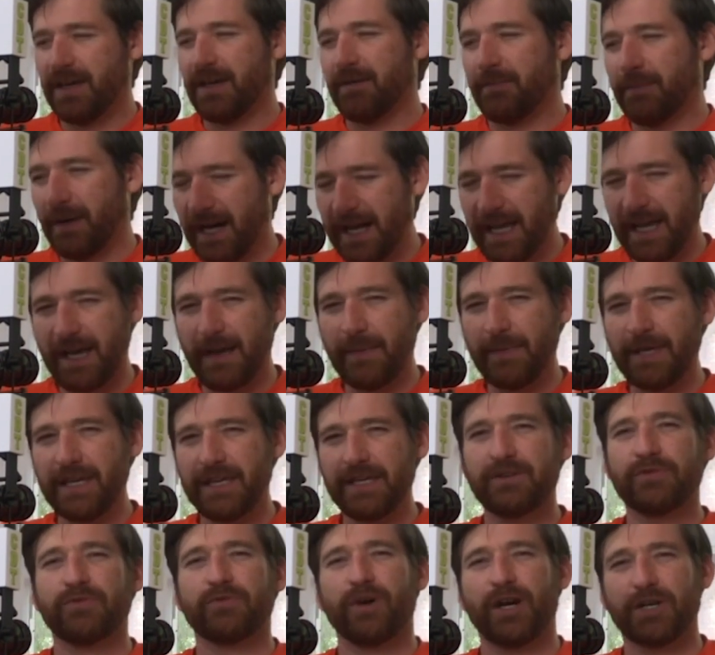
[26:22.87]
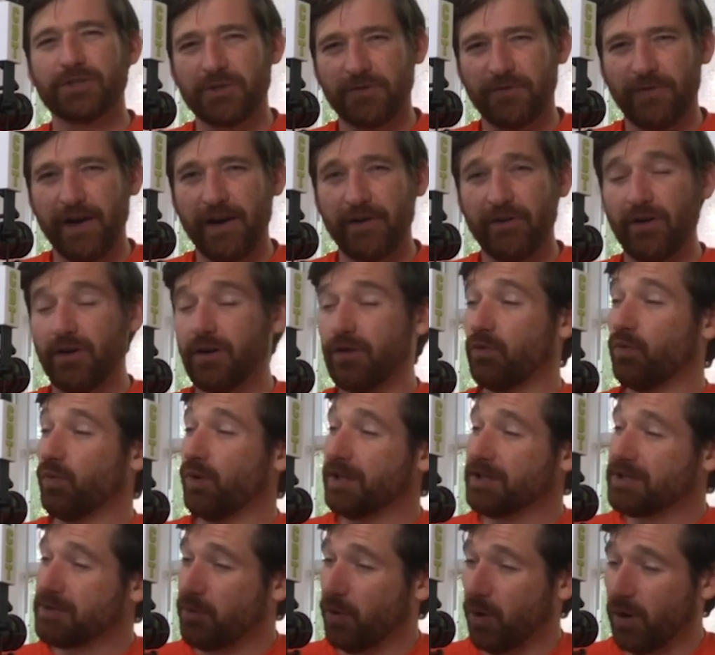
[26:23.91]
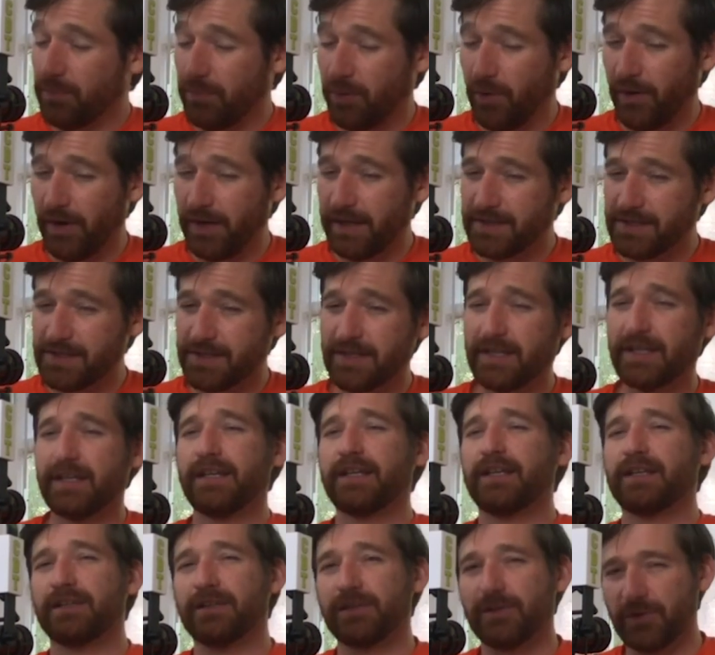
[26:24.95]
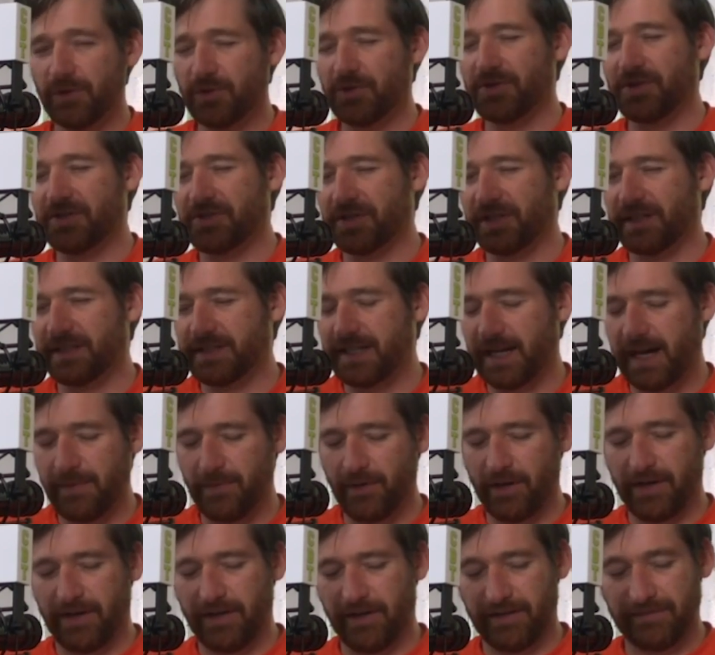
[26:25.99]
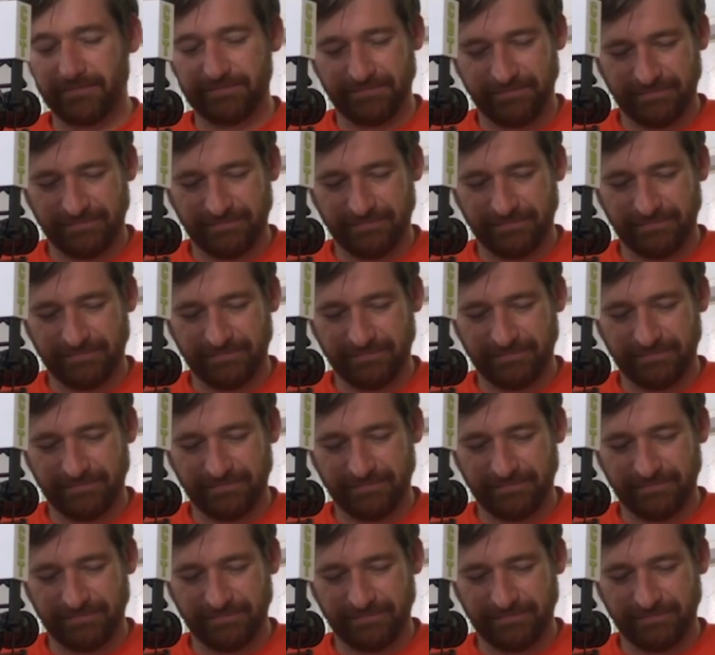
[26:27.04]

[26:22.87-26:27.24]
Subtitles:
Miami, Roger Federer wins more points, loses in a tiebreaker.